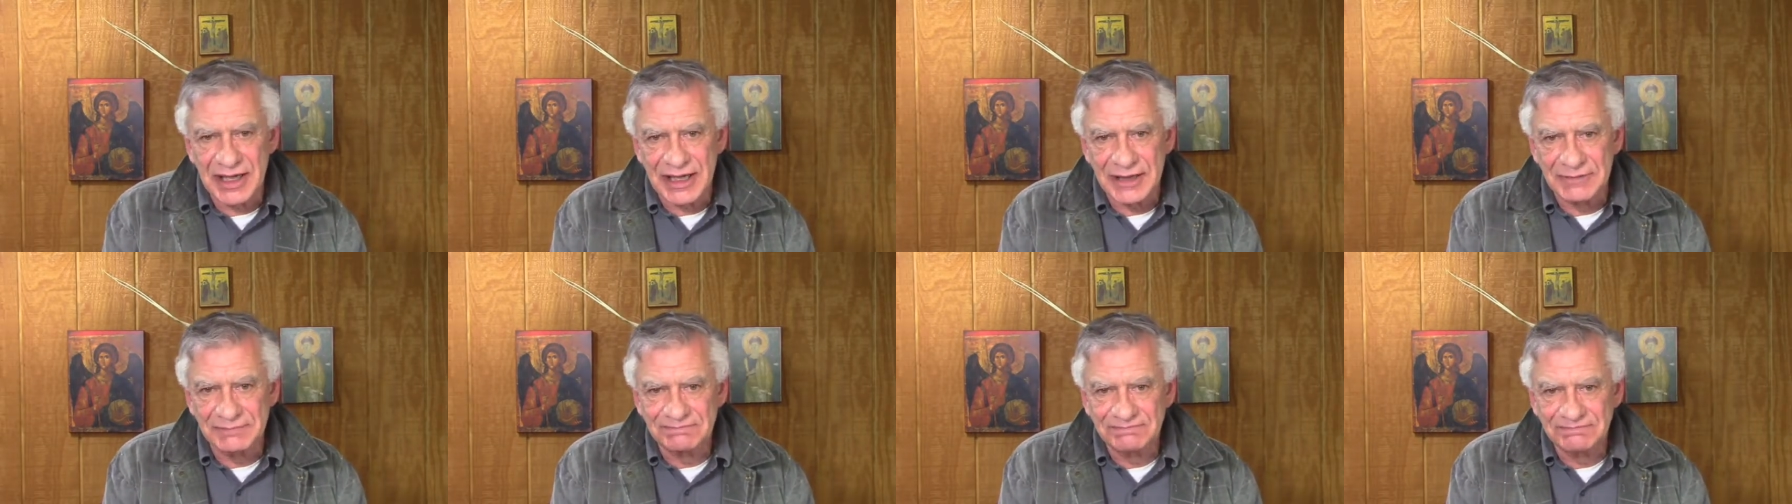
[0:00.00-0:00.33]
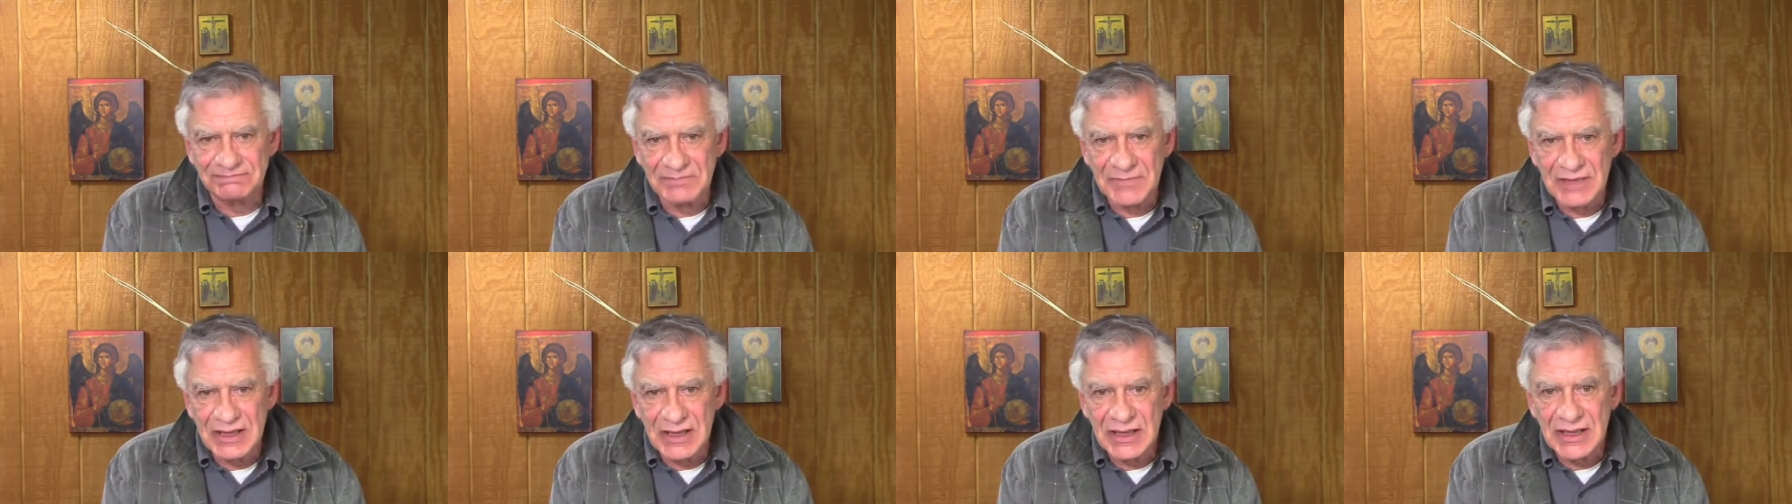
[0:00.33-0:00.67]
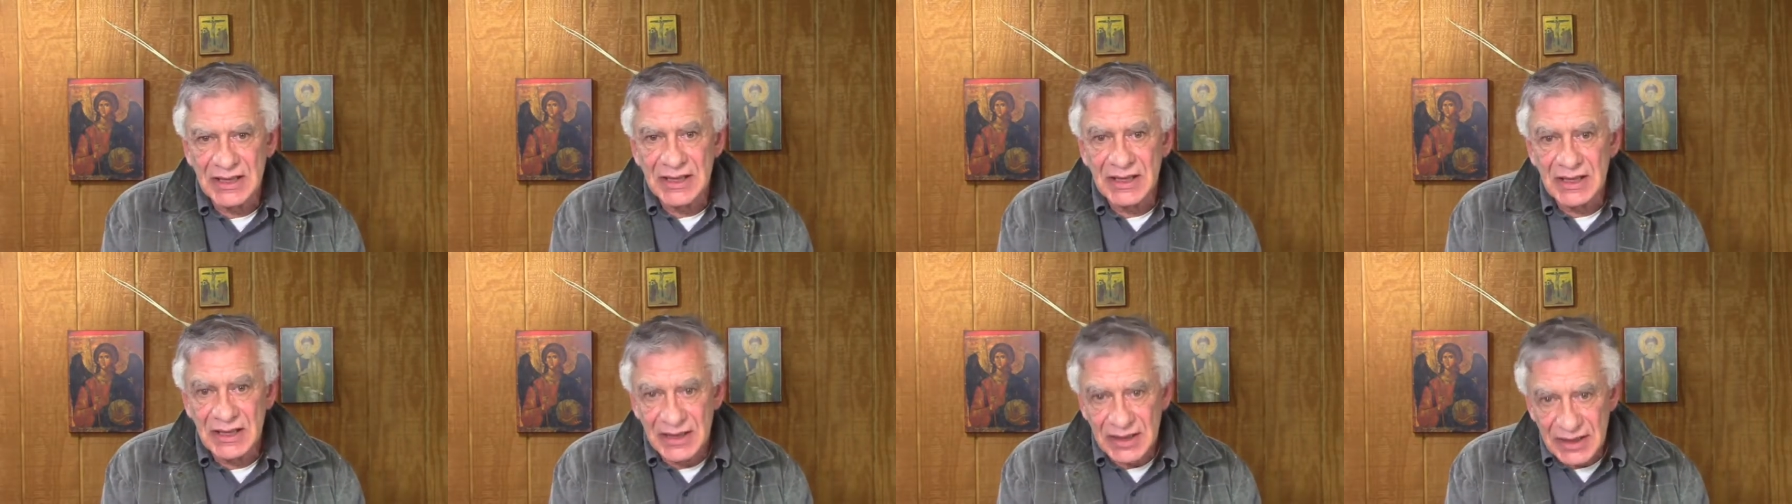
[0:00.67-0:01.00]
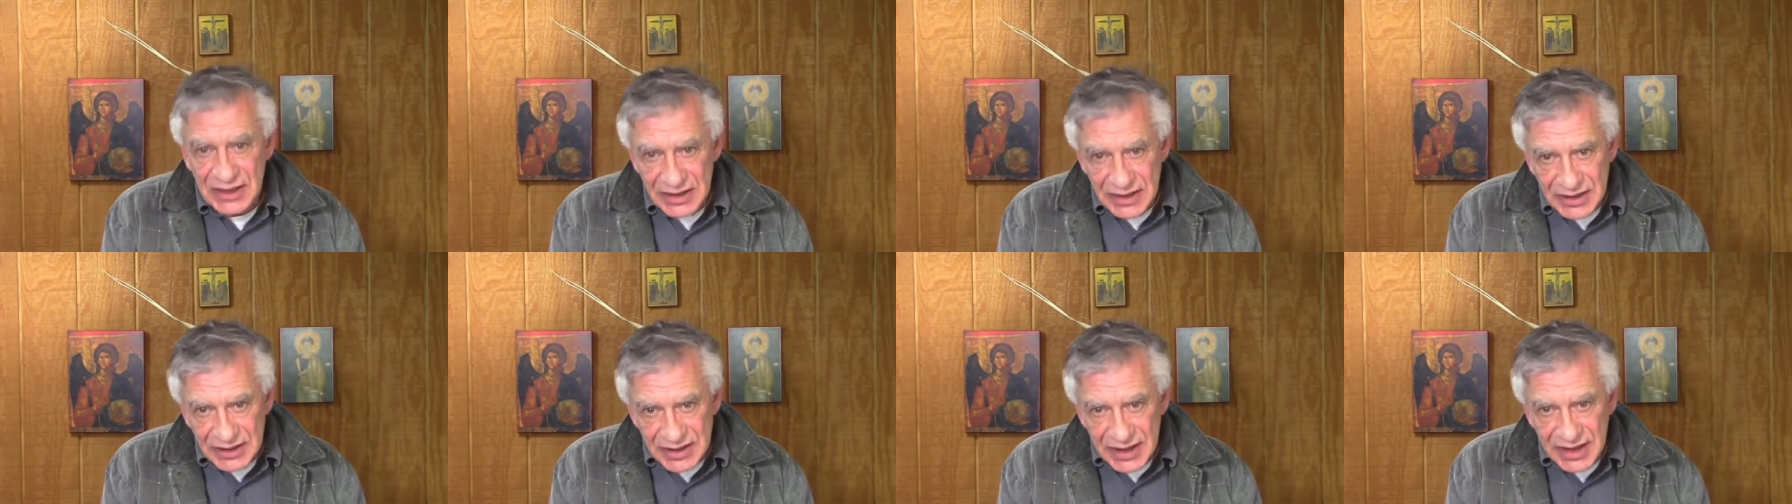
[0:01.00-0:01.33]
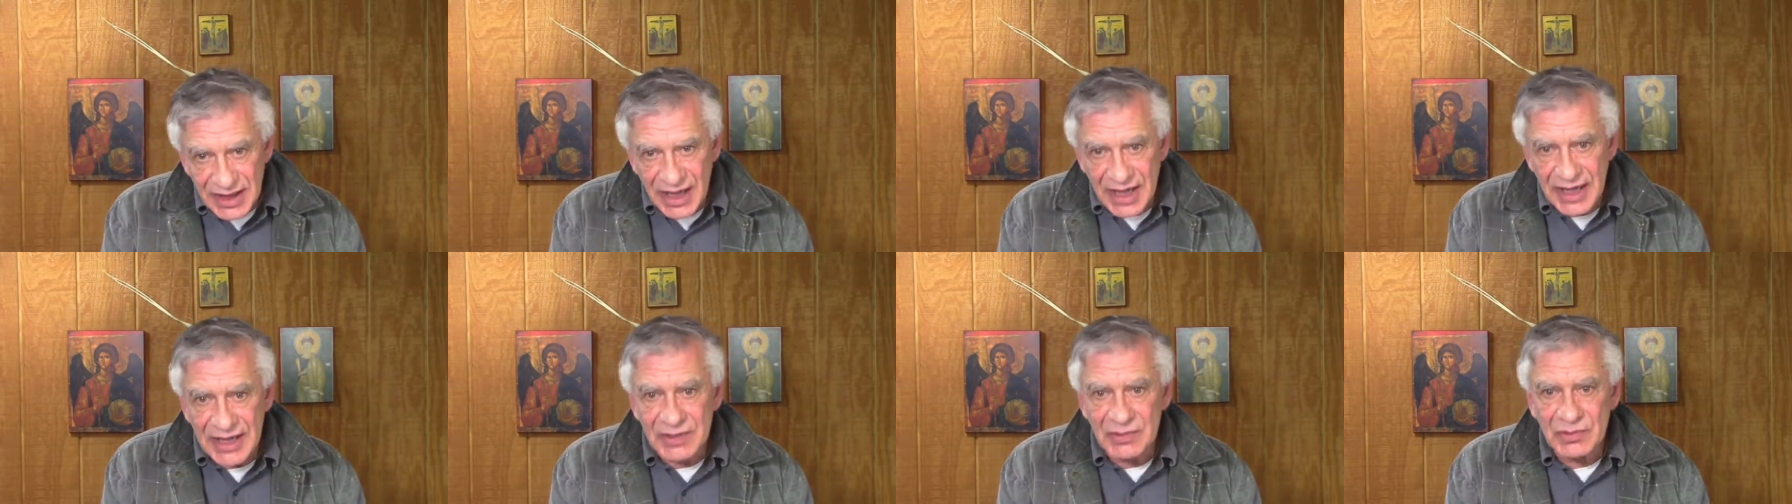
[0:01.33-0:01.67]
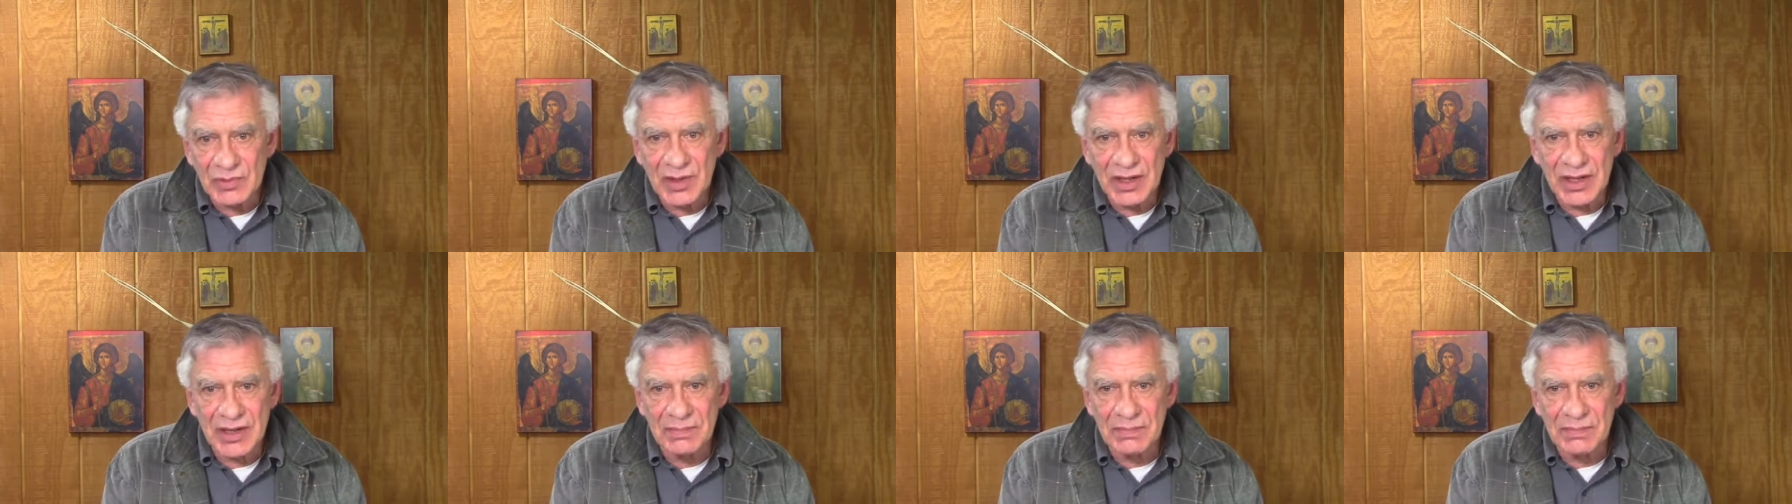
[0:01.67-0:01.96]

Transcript: Minute. Tonight,